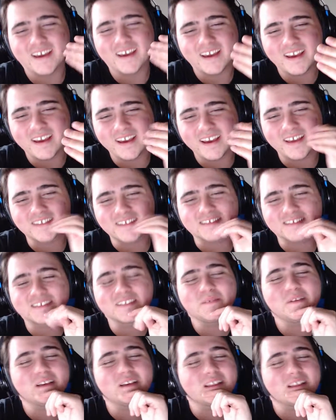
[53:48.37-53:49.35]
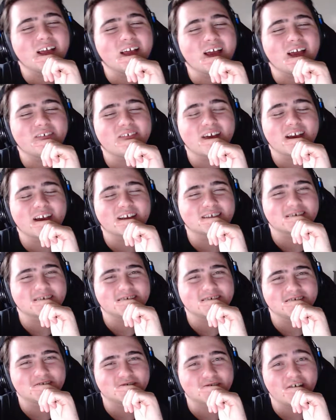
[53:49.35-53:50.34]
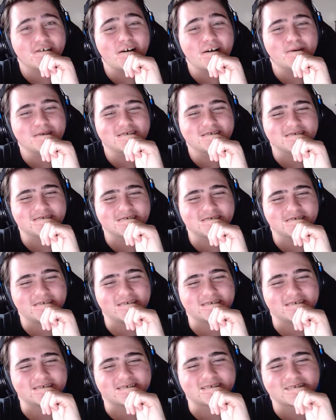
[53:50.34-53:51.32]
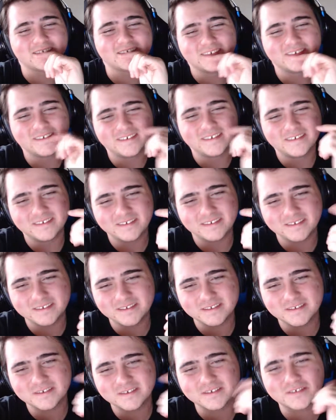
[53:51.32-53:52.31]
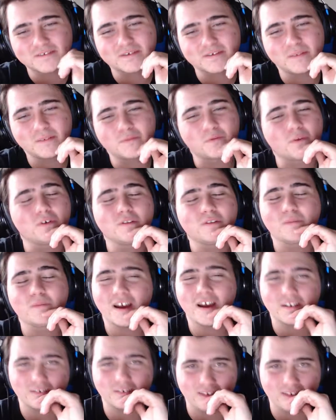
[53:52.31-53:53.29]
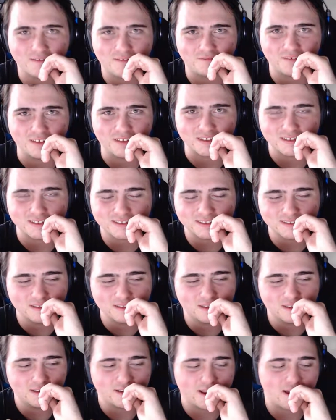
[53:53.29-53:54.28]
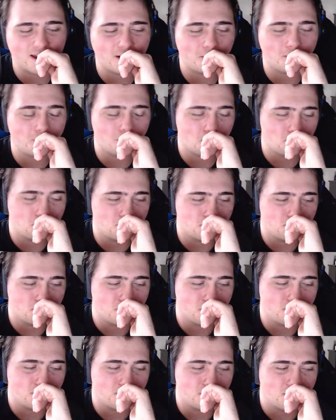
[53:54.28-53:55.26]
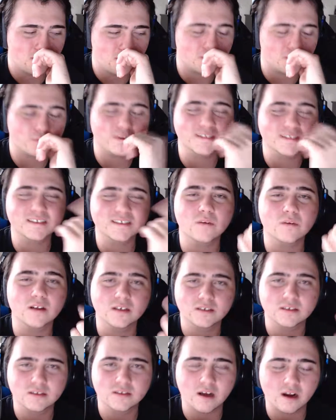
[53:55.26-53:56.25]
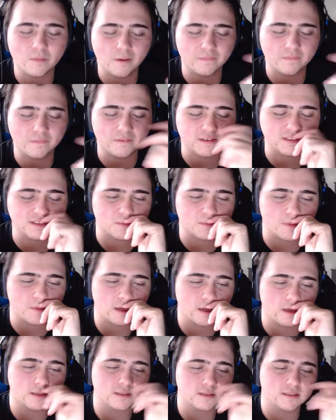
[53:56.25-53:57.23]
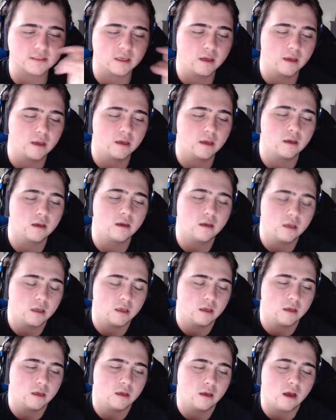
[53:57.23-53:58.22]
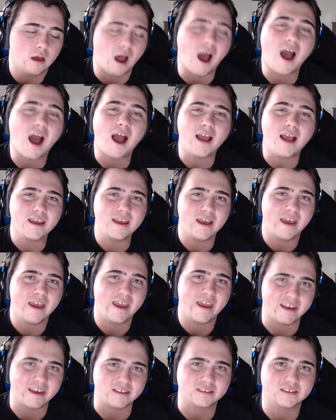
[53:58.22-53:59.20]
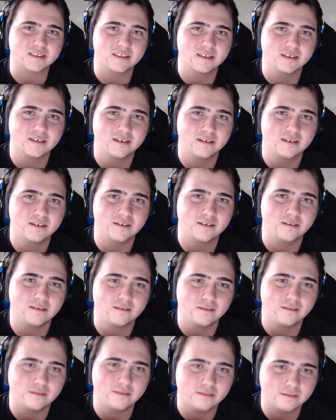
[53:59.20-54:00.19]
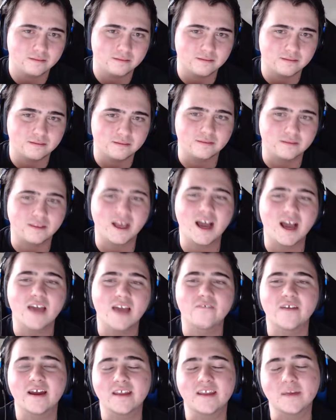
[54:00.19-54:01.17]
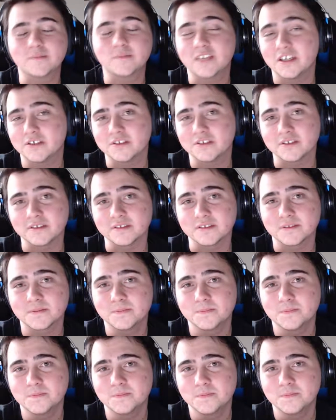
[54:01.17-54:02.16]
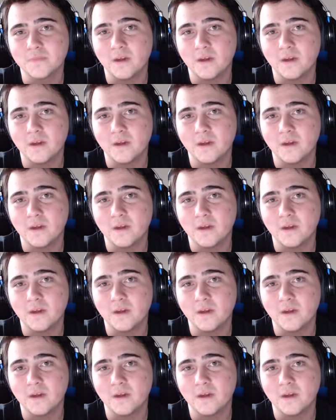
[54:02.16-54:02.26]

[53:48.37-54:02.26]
it's going to be a live-action drama series streamed worldwide on Netflix. Now, the reason I wanted to talk about this is because I hate live adaptations of